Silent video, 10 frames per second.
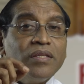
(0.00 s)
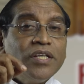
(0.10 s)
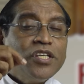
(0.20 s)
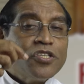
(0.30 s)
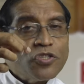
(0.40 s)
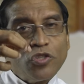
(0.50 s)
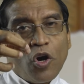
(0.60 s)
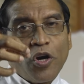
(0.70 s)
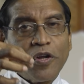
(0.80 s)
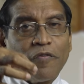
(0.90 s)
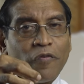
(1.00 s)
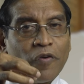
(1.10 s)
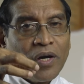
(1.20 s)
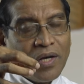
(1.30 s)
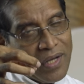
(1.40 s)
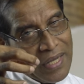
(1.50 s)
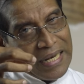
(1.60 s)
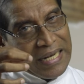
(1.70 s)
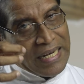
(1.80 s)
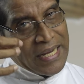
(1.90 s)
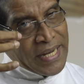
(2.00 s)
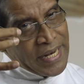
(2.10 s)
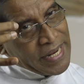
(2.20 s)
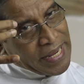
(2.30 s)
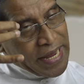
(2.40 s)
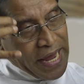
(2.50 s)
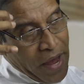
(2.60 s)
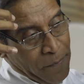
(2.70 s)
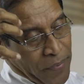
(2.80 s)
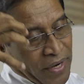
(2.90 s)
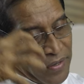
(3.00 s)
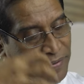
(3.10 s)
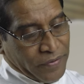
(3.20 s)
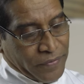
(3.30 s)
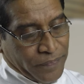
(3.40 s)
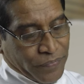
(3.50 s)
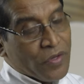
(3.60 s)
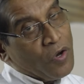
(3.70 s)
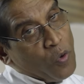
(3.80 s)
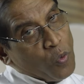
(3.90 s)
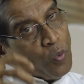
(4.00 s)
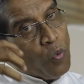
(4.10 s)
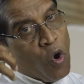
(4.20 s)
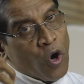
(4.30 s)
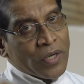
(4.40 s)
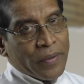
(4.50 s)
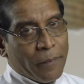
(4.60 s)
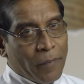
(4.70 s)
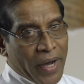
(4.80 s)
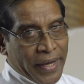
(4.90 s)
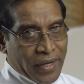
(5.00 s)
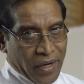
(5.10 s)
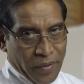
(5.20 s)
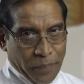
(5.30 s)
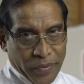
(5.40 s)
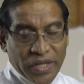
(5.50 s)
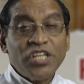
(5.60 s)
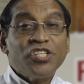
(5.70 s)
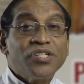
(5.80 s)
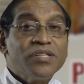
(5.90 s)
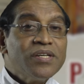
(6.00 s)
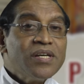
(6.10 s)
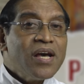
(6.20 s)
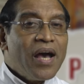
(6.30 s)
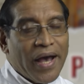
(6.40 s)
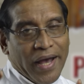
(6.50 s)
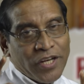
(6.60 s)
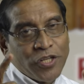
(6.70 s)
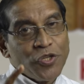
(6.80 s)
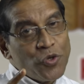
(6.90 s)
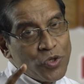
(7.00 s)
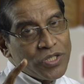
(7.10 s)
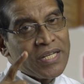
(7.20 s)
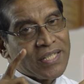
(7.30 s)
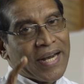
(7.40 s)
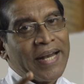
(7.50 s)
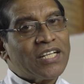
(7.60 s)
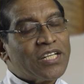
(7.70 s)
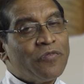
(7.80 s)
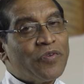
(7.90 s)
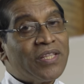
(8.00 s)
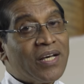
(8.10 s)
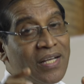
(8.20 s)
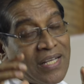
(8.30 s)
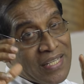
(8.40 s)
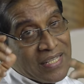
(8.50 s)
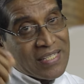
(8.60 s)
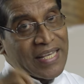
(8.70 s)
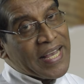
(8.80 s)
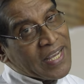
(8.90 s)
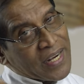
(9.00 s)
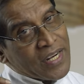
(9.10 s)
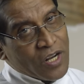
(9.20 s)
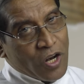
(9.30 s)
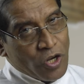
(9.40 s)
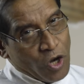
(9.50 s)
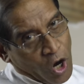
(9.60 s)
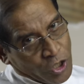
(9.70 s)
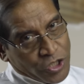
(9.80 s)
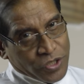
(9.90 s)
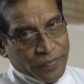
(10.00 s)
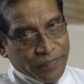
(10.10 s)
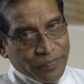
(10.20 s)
It is thought of a linen apron worn by a priest and used in connection with the sacred lot,